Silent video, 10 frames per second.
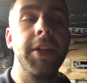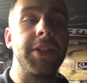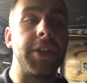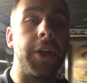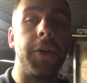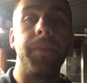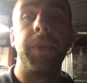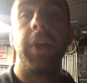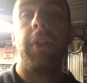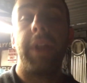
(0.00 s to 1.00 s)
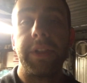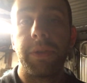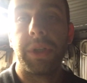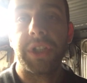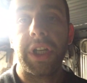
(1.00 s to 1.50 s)
So thanks
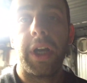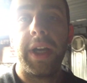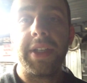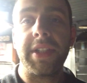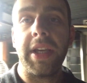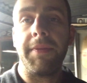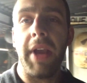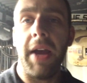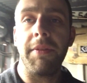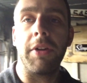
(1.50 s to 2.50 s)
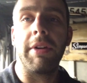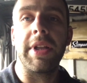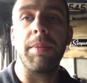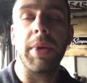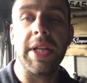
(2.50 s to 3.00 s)
for watching, guys. If you haven't
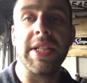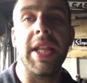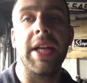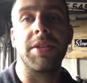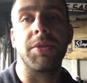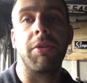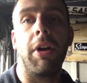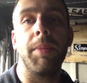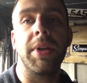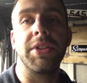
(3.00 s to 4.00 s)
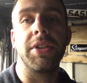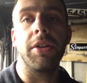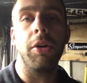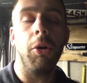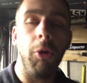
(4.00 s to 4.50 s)
already, please hit that subscribe
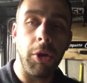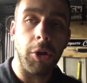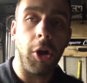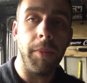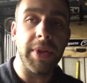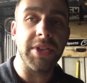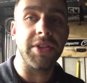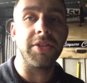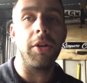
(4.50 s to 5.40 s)
button. All your comments are so